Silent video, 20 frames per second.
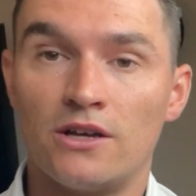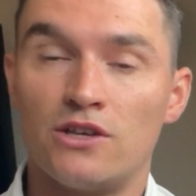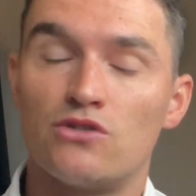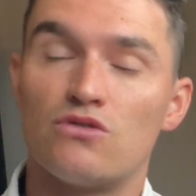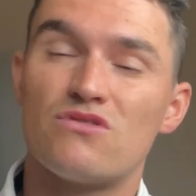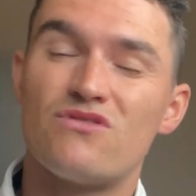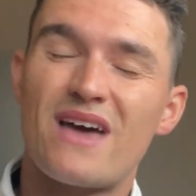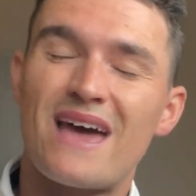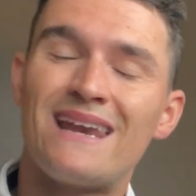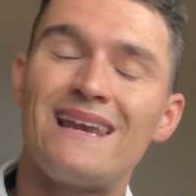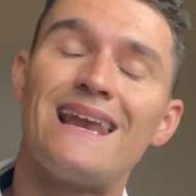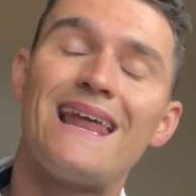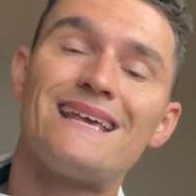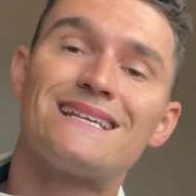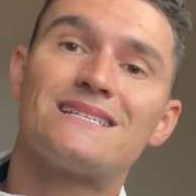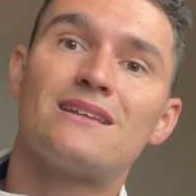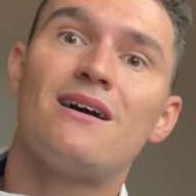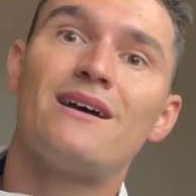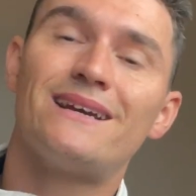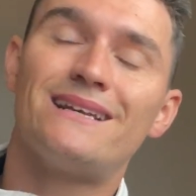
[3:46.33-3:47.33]
You're then less
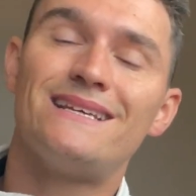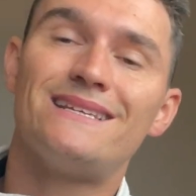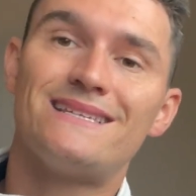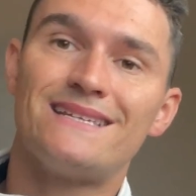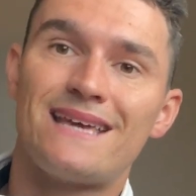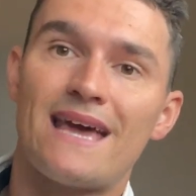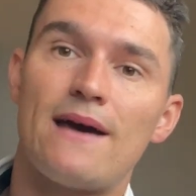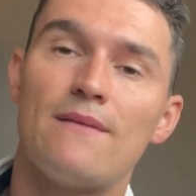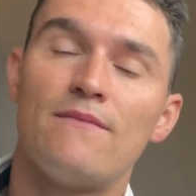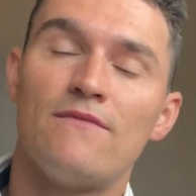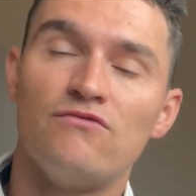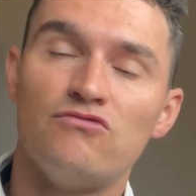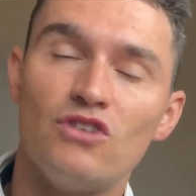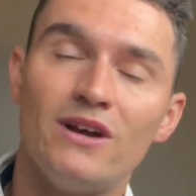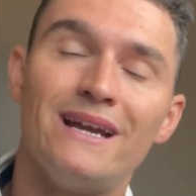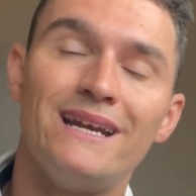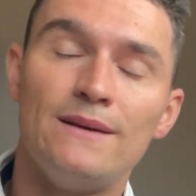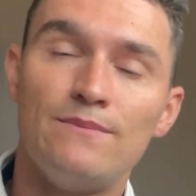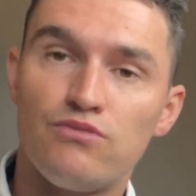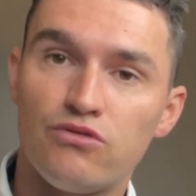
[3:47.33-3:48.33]
likely to get
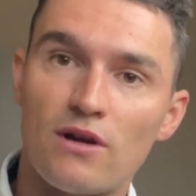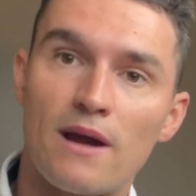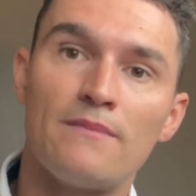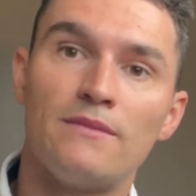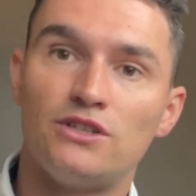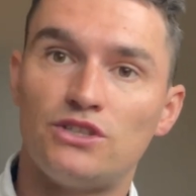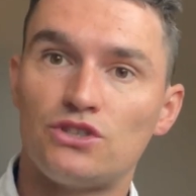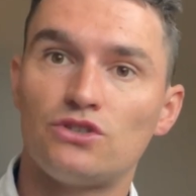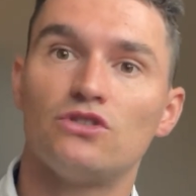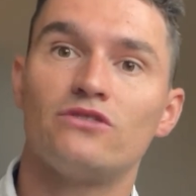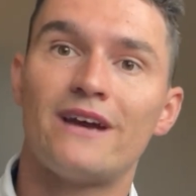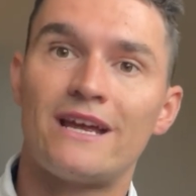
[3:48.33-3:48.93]
really premature